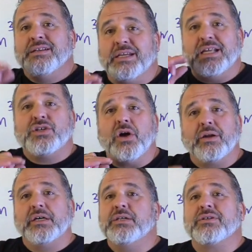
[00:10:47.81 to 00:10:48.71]
to get
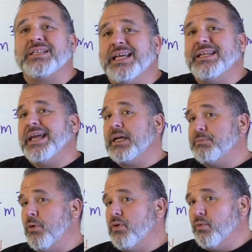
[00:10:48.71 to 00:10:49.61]
y'all to understand the
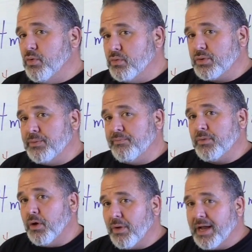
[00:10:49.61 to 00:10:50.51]
exponent rules.
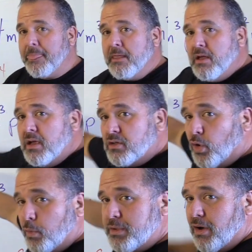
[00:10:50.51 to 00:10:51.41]
All right? So
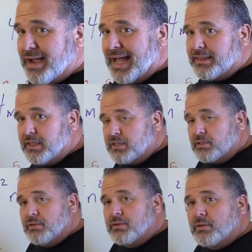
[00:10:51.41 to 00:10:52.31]
hope y'all got
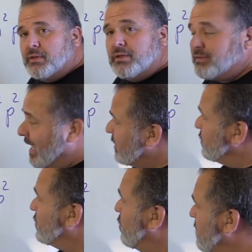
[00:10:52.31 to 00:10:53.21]
this. Thank you
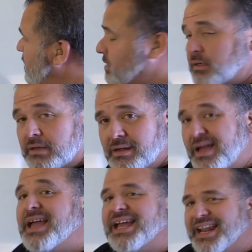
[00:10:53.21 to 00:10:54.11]
so much
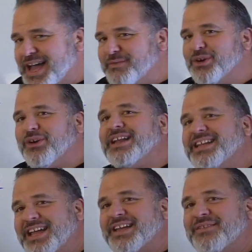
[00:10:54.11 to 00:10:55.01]
and have a great
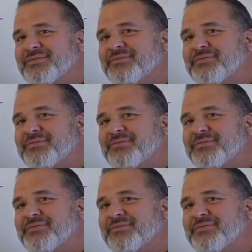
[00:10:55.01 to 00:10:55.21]
day.